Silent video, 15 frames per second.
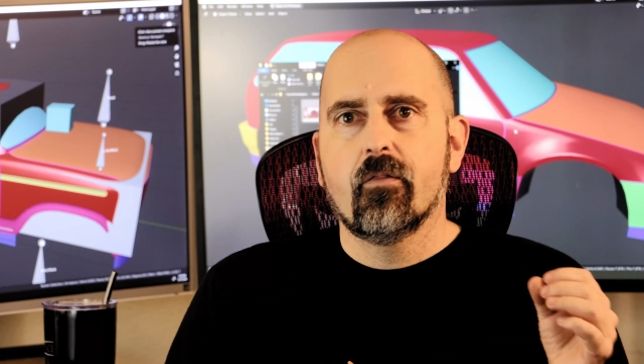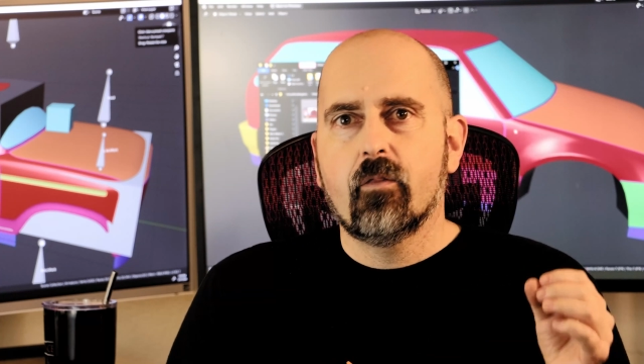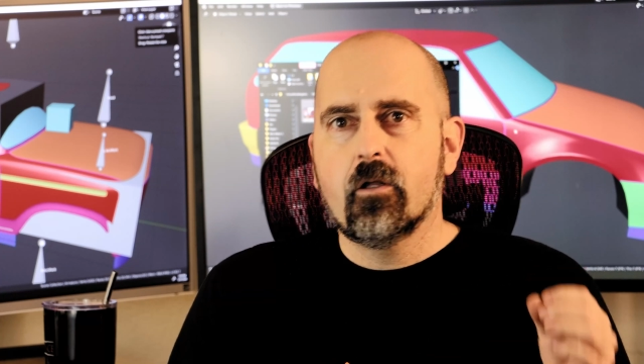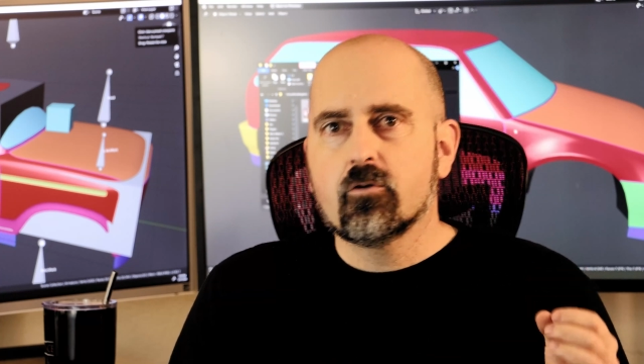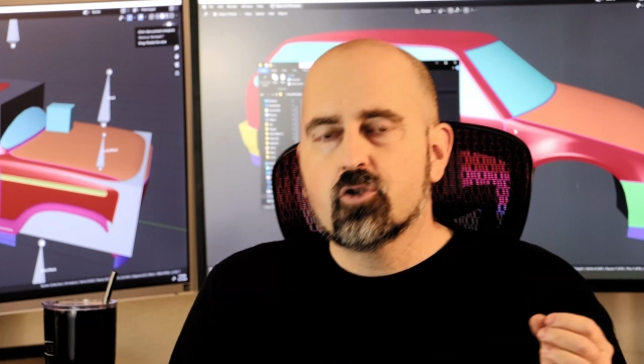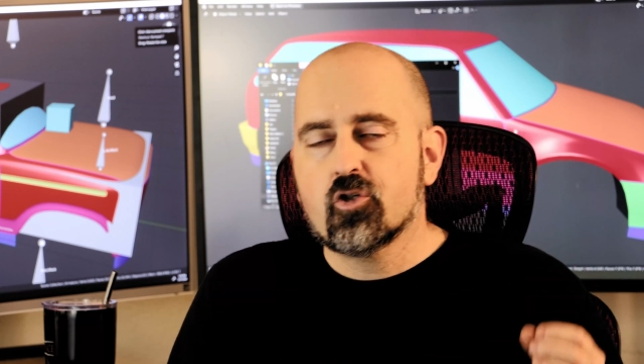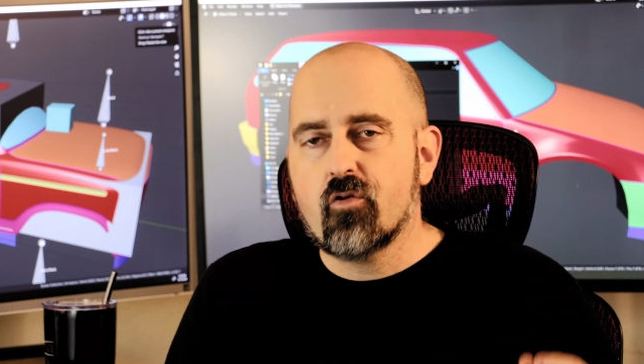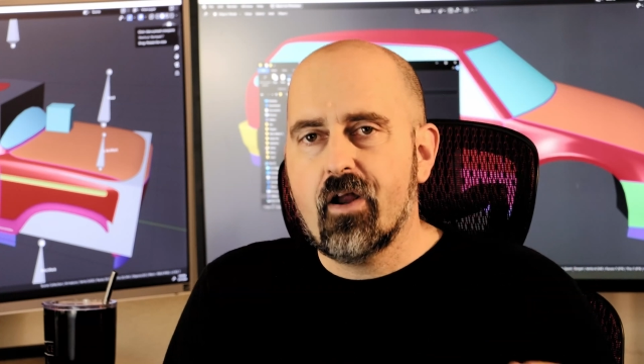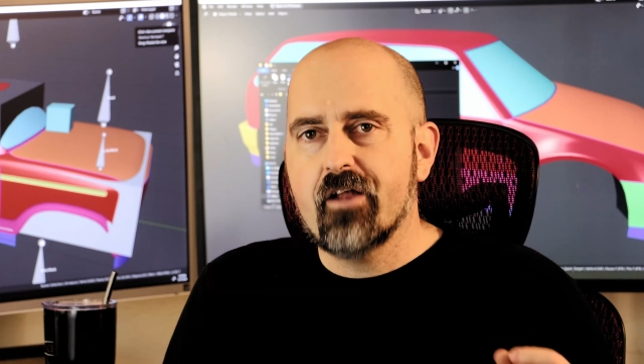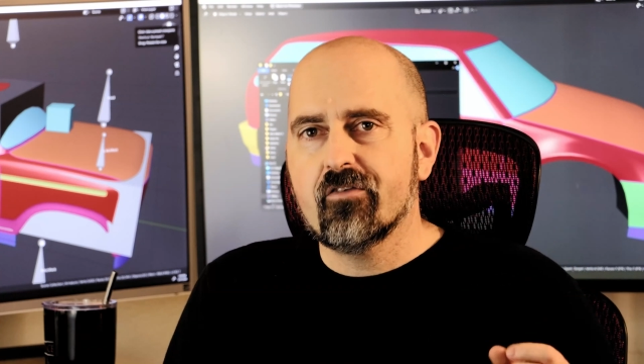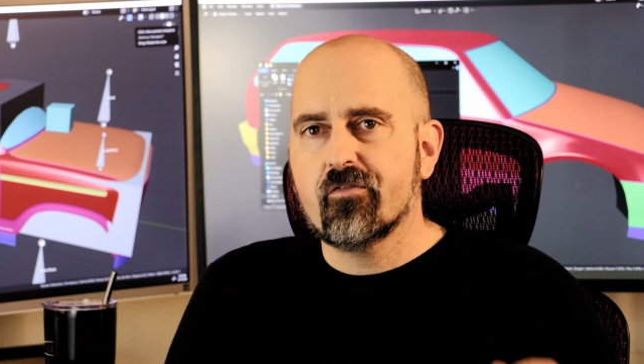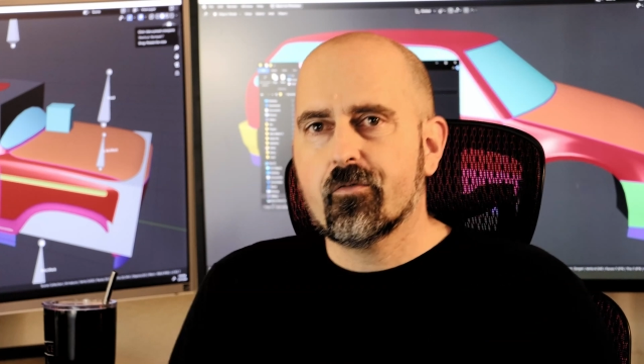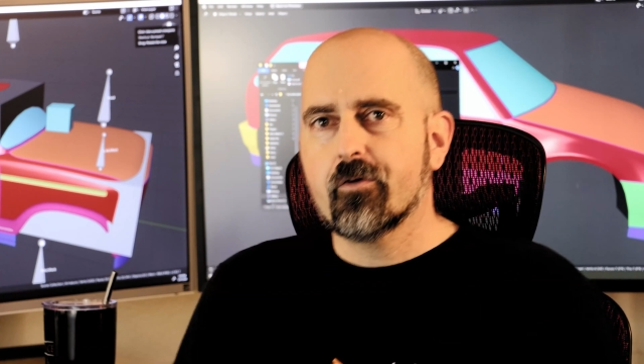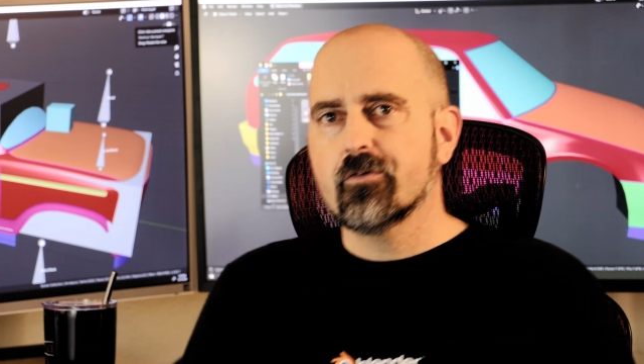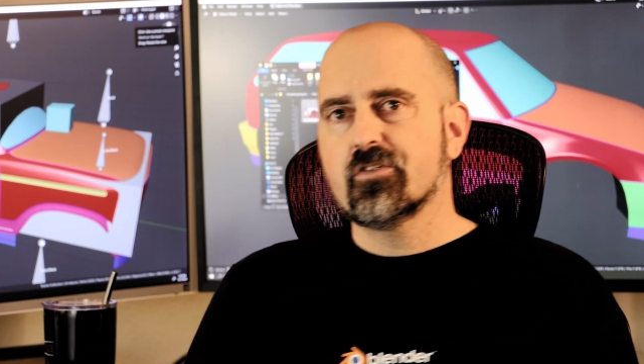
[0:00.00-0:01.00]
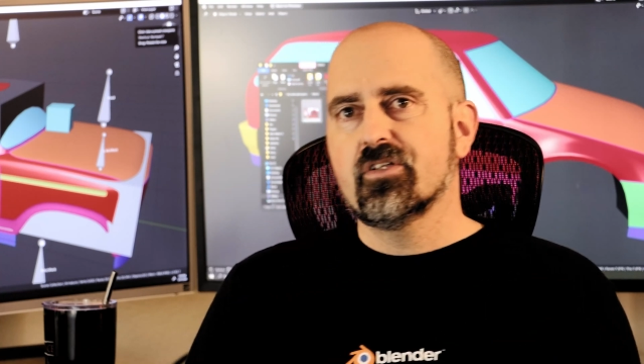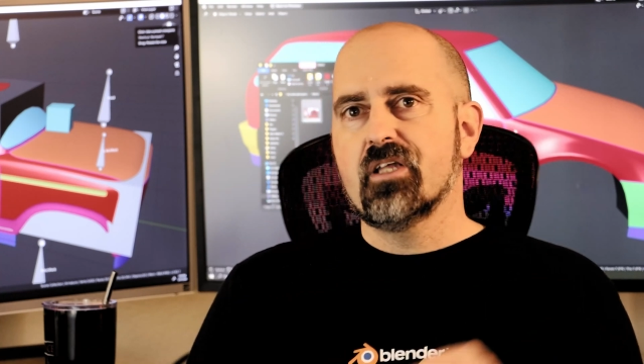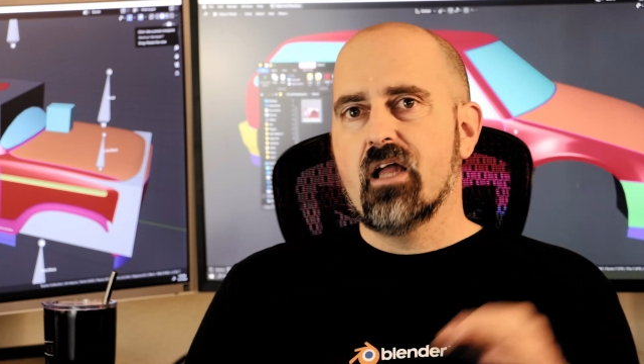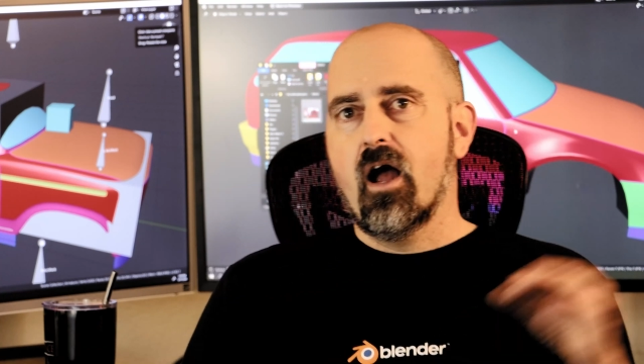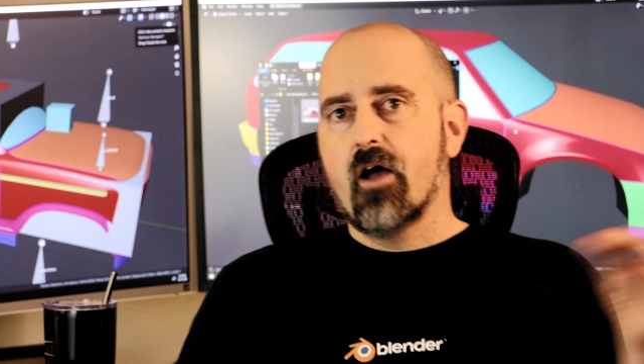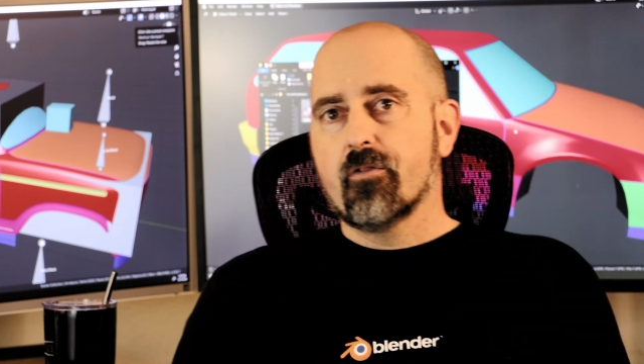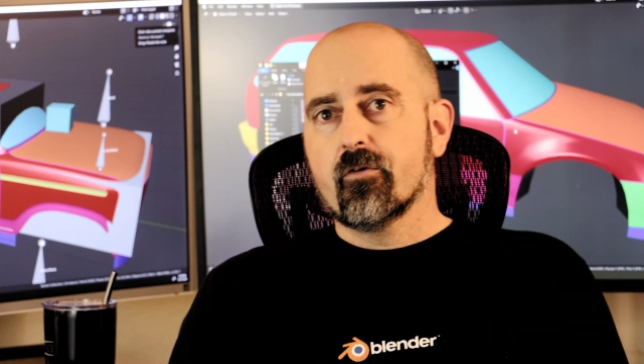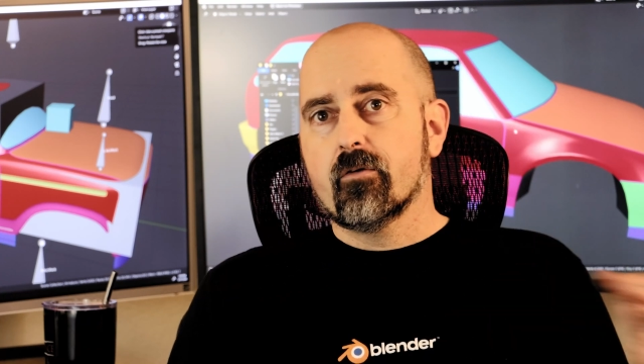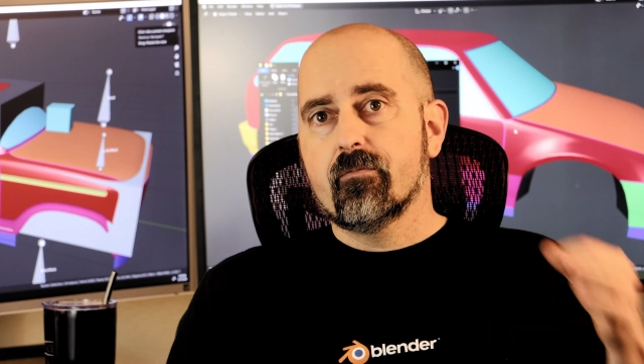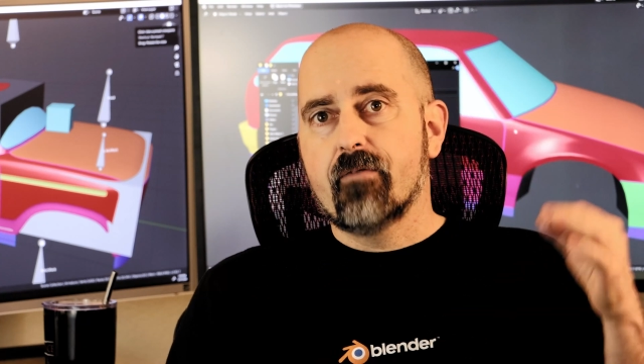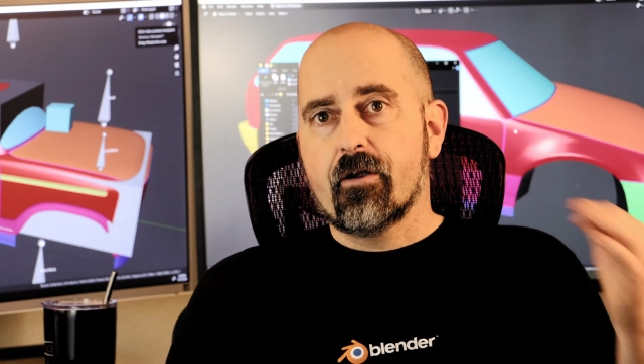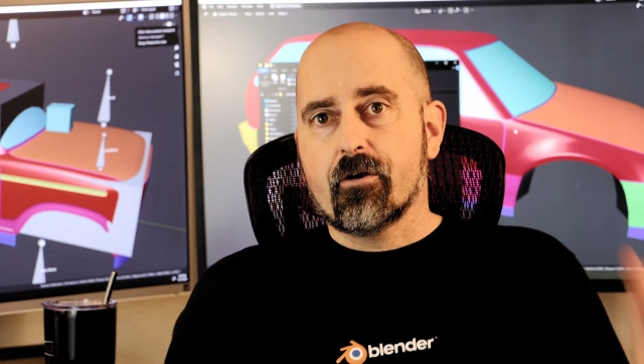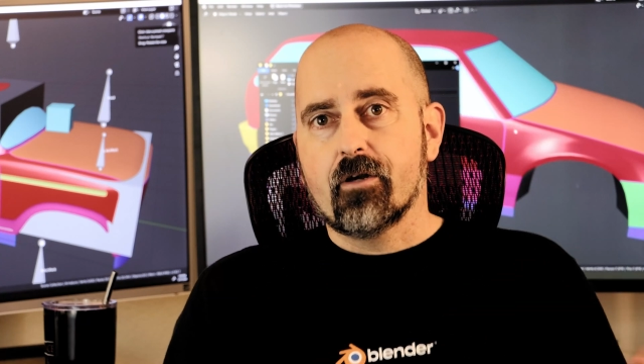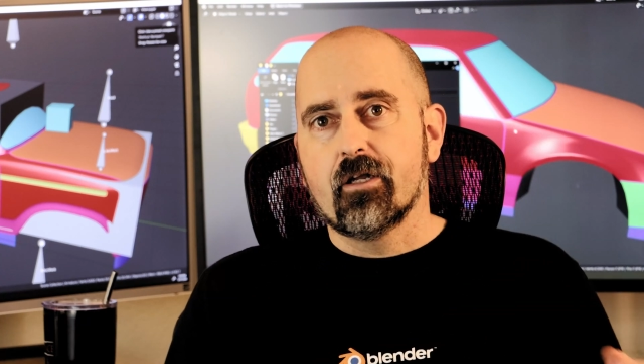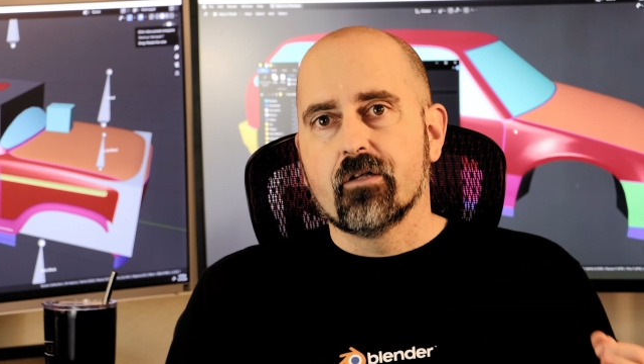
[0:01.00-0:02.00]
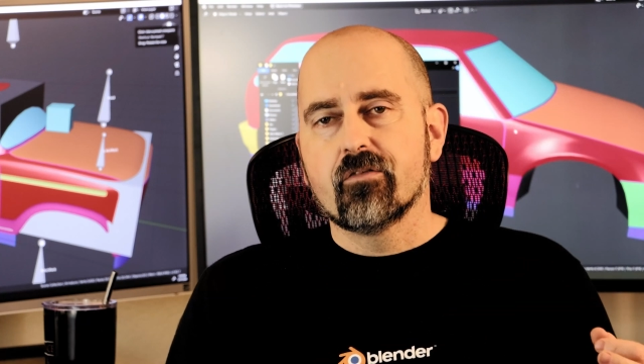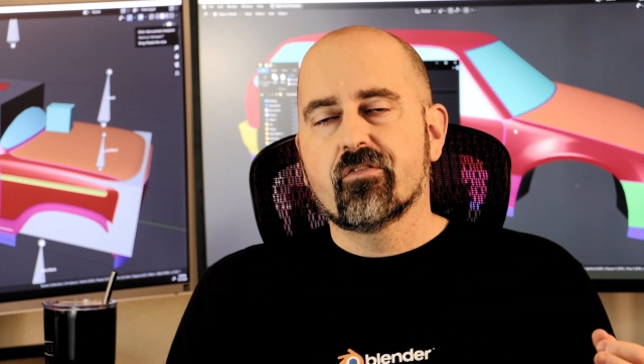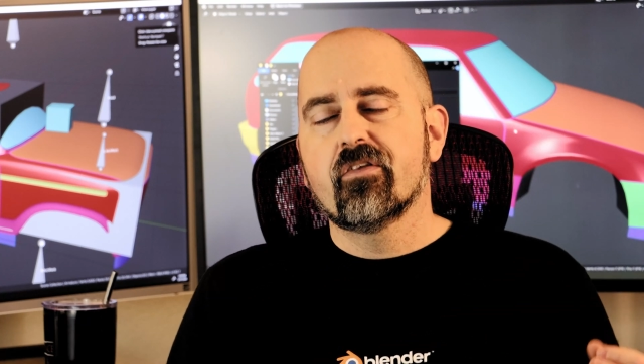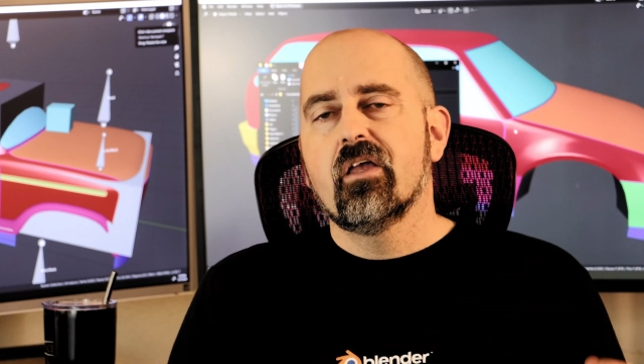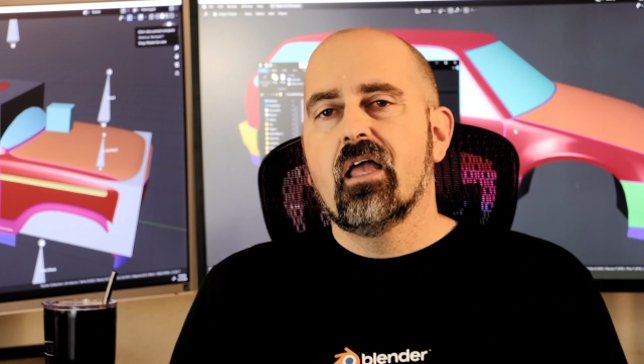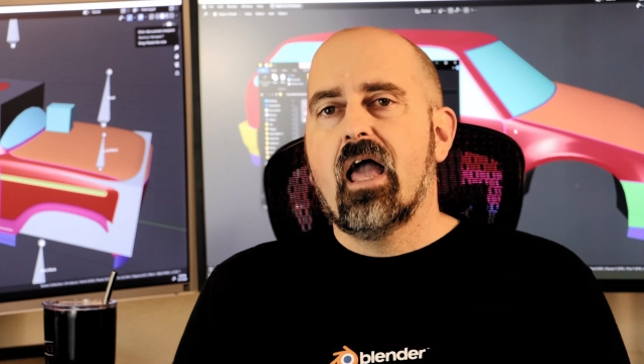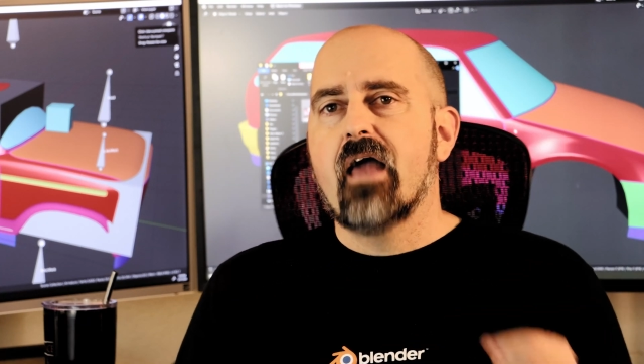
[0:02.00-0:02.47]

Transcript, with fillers: they'll transfer to the other variants.